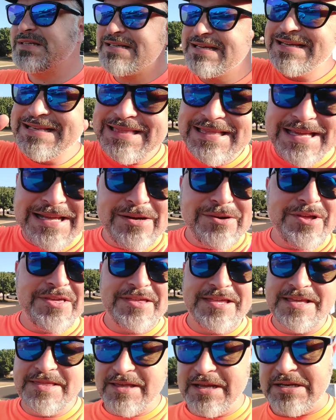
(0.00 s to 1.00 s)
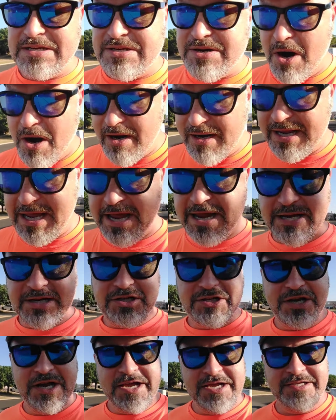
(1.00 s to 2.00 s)
was illiteracy, the Dark
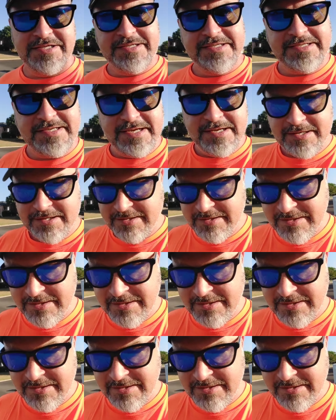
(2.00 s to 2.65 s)
Ages.